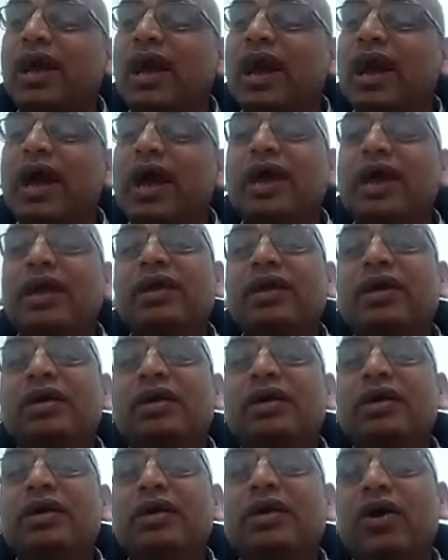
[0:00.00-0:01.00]
And
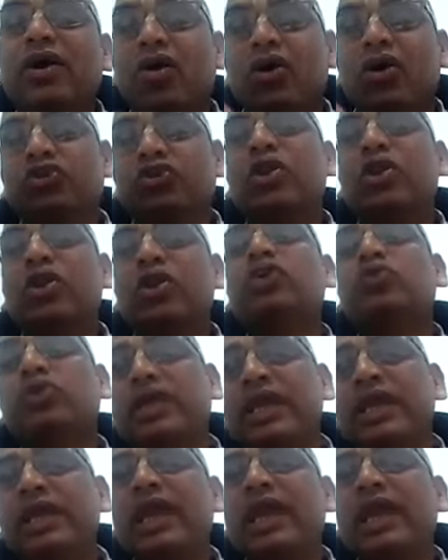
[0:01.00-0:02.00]
Arjun also
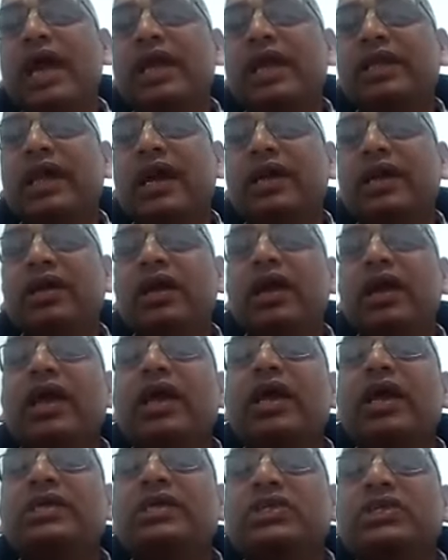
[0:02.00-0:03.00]
think like that.
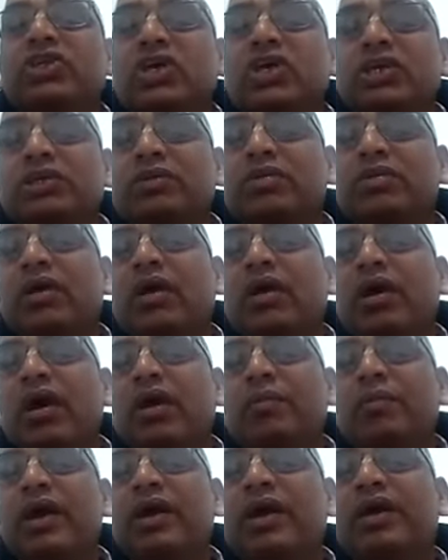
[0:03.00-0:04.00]
He's just
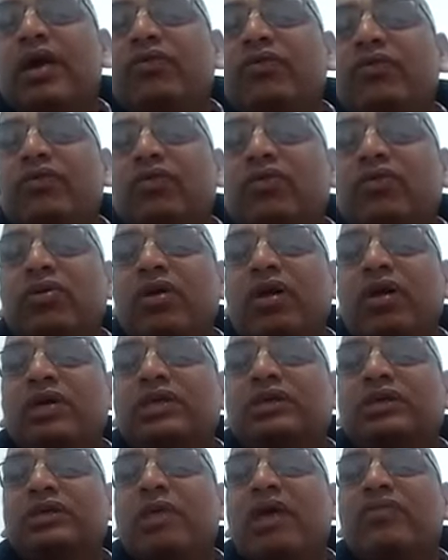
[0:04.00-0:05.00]
my nephew,
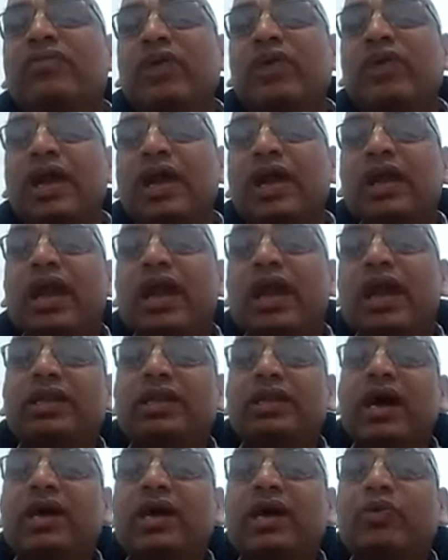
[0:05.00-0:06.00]
he's my friend like
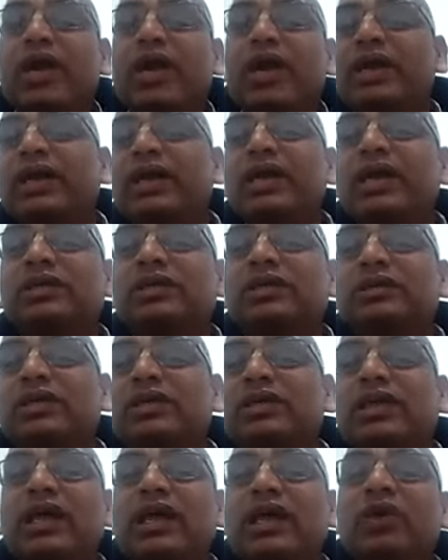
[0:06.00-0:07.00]
that. We are eating,
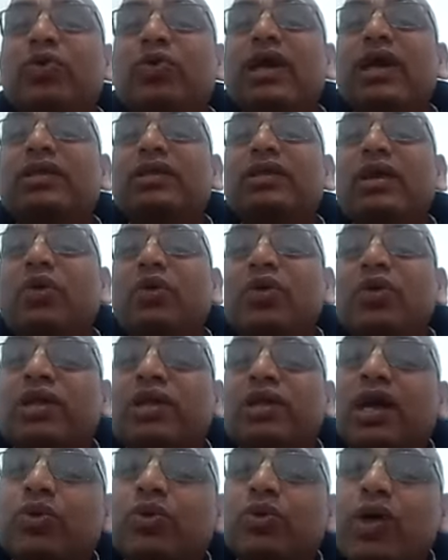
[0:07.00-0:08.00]
sitting together, doing
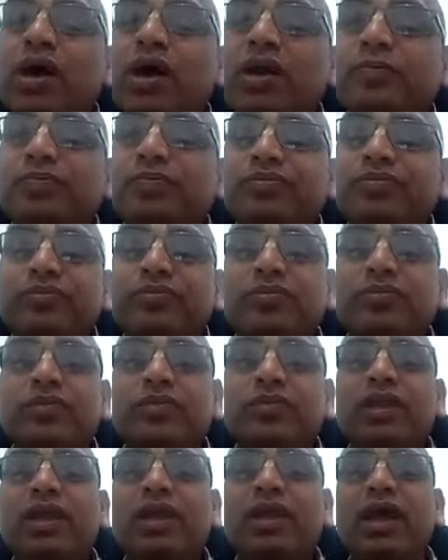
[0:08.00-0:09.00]
that one.
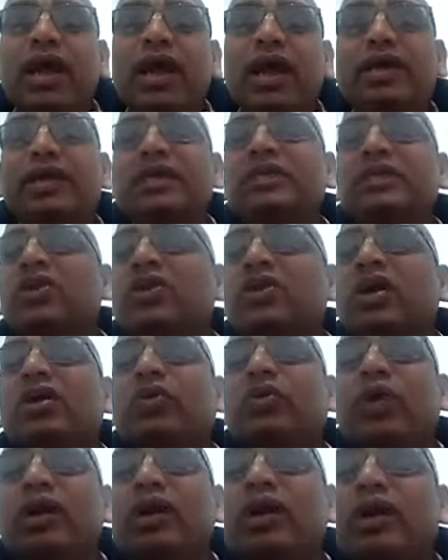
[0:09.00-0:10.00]
And he's not
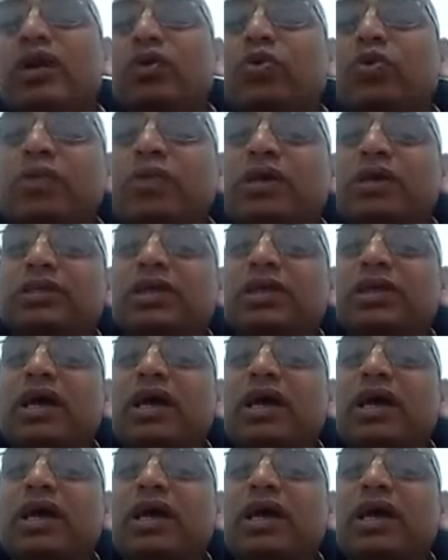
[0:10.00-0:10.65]
welder too much.